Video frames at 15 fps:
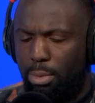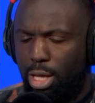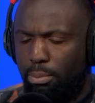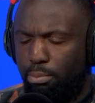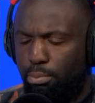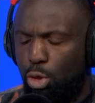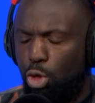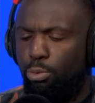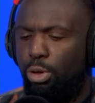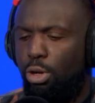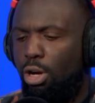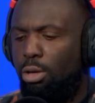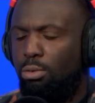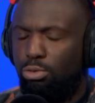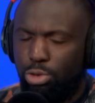
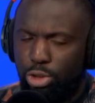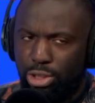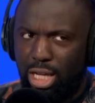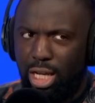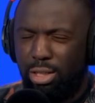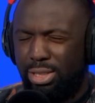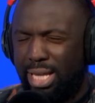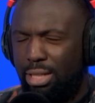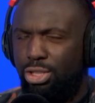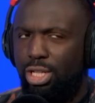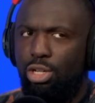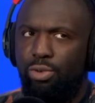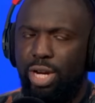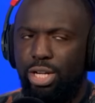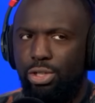boomer, silent
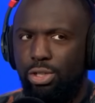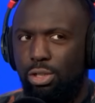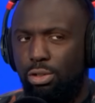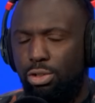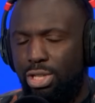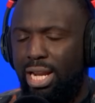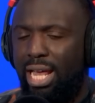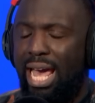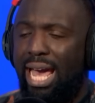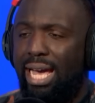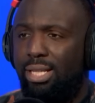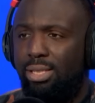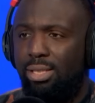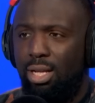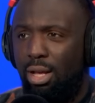generation, Gen
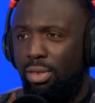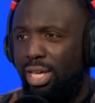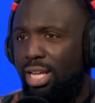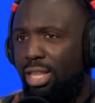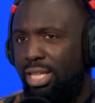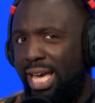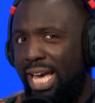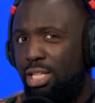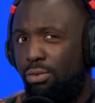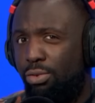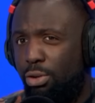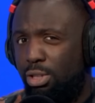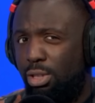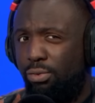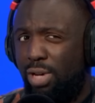X, then at the age of
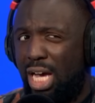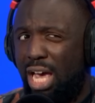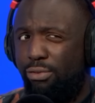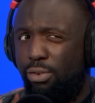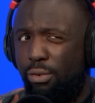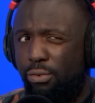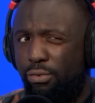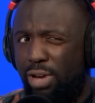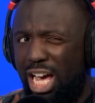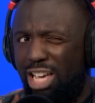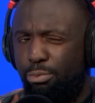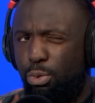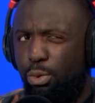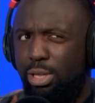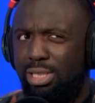35 you're
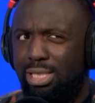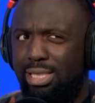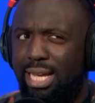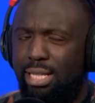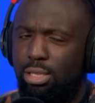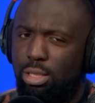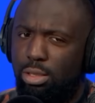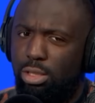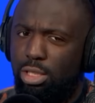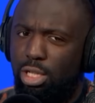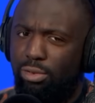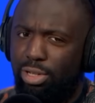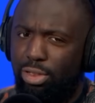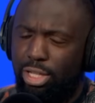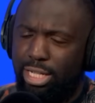5 points less
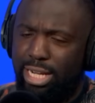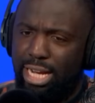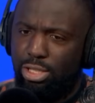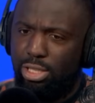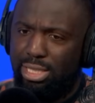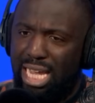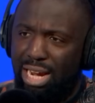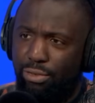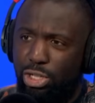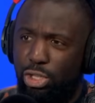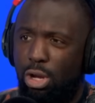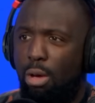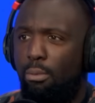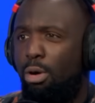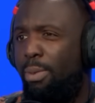conservative than the national average,
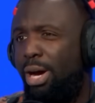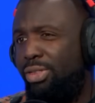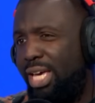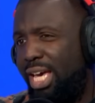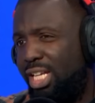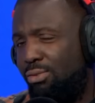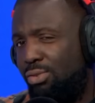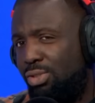but by the age of